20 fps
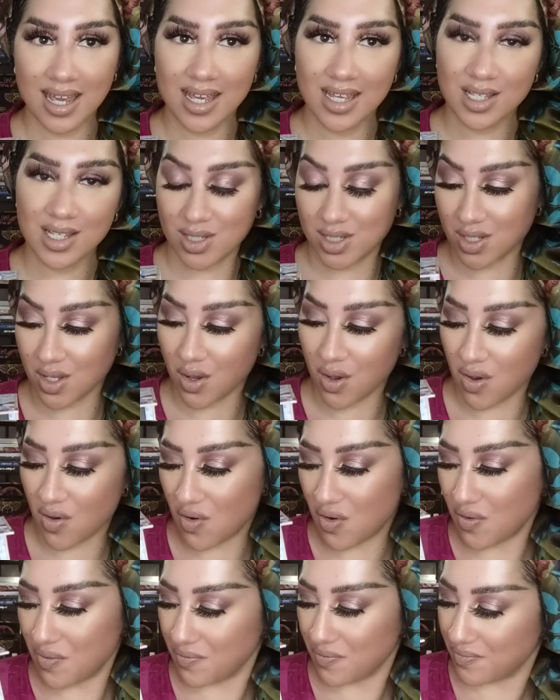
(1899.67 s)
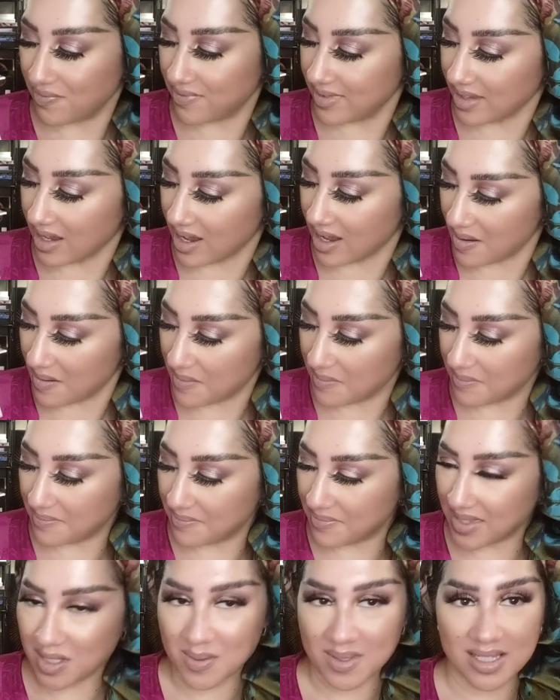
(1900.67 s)
So
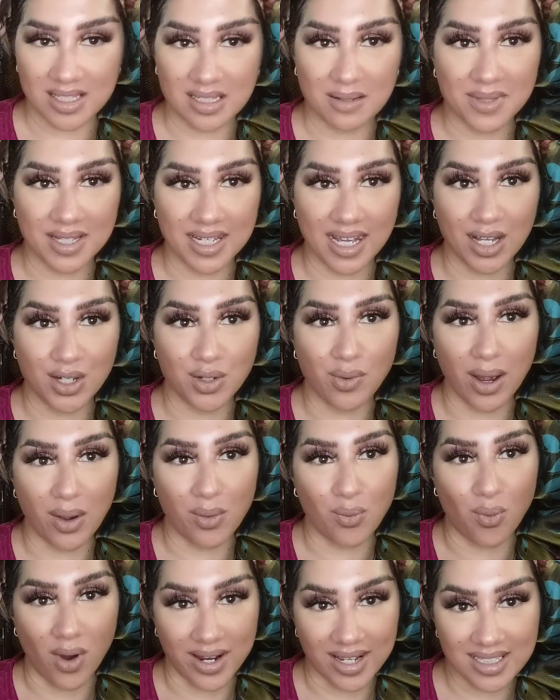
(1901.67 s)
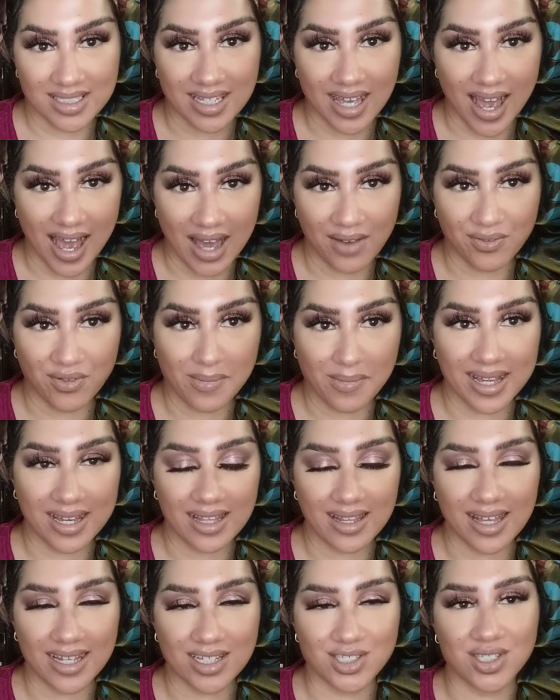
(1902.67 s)
this is something I knew I wanted to have in my
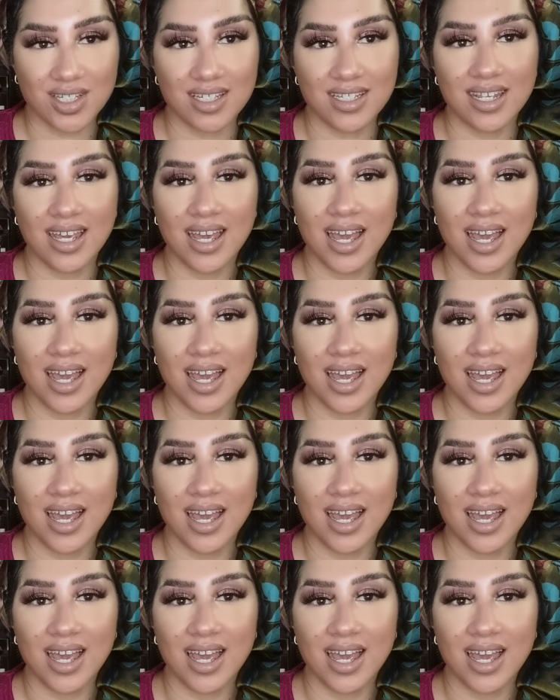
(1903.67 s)
collection,